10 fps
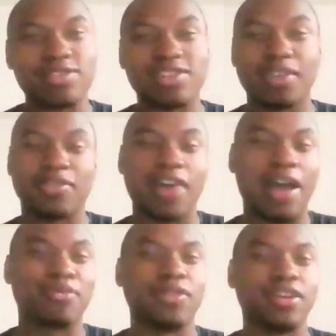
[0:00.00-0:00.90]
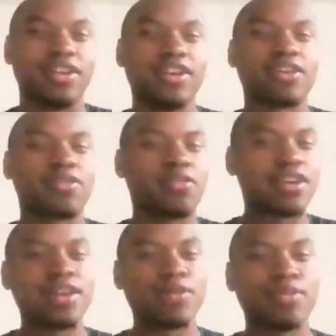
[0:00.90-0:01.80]
What you think gonna happen with
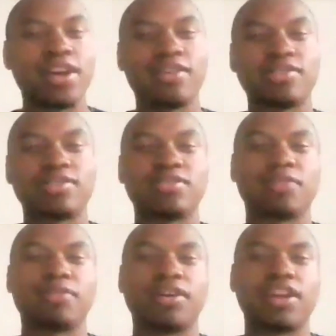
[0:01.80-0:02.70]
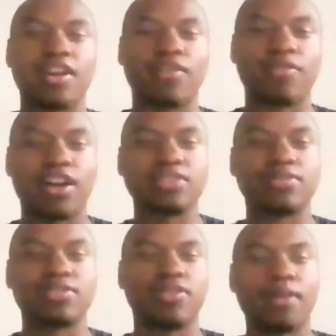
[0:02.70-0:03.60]
Green Bay? What you gonna think about Aaron Rodgers?
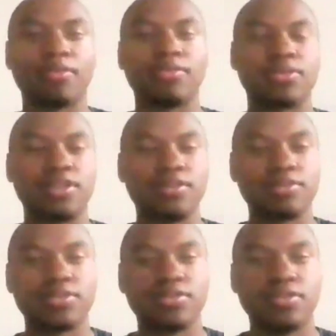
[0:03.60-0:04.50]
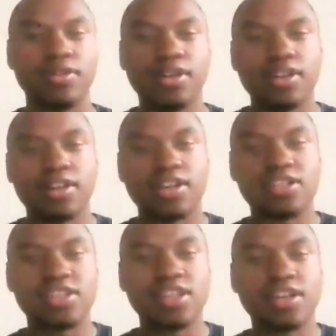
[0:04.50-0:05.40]
What's gonna happen between them two?
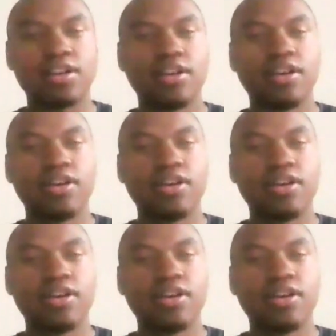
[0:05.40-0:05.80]
And Chef.